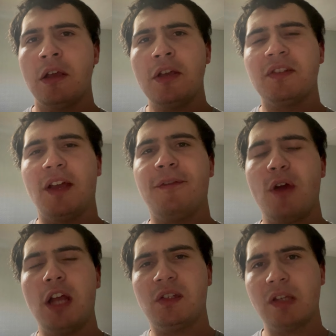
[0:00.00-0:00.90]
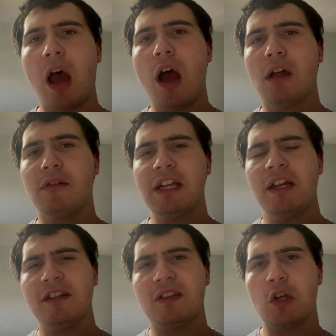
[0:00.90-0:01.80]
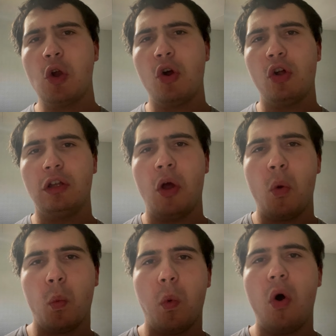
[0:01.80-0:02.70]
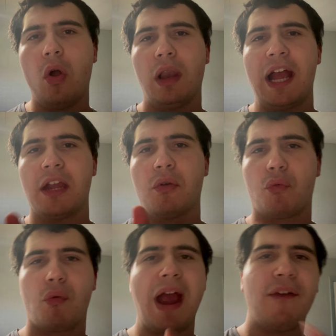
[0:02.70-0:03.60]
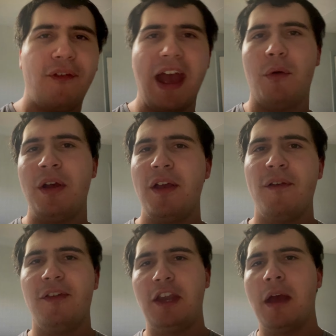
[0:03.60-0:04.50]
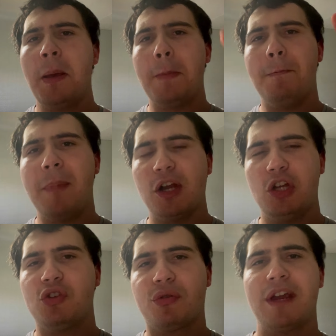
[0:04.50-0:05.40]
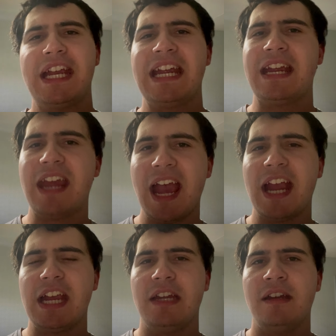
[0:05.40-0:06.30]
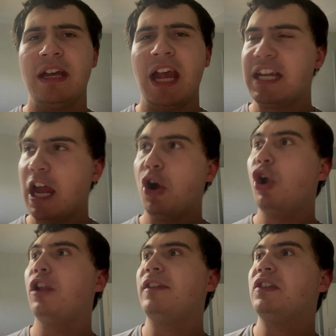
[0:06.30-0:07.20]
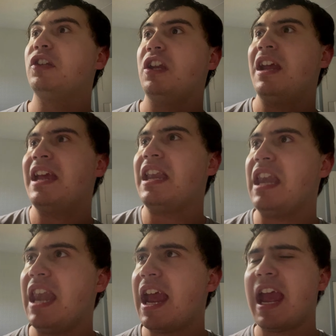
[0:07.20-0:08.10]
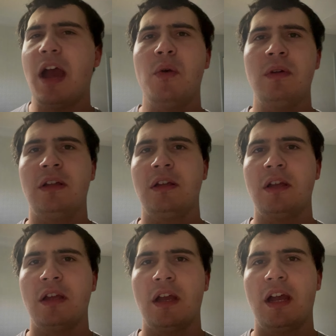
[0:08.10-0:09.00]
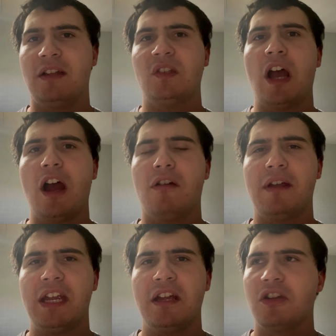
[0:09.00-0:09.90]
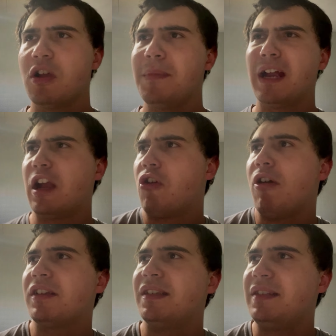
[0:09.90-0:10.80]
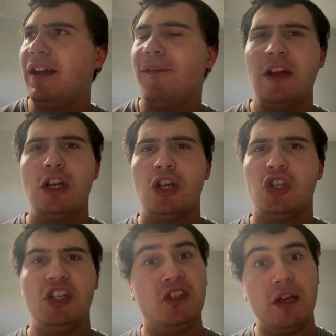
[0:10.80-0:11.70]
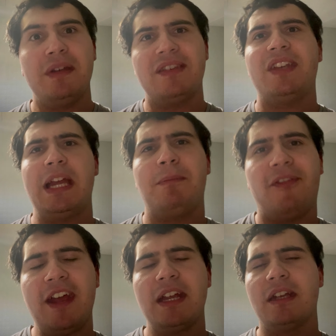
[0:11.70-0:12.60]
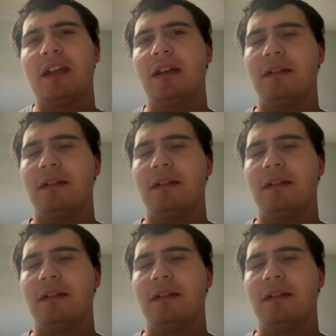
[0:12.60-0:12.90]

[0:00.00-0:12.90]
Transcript: So for Artari to call Warlike Wrath out for the monetary gain, and yet all of a sudden now Artari coming across as if she's doing the same thing,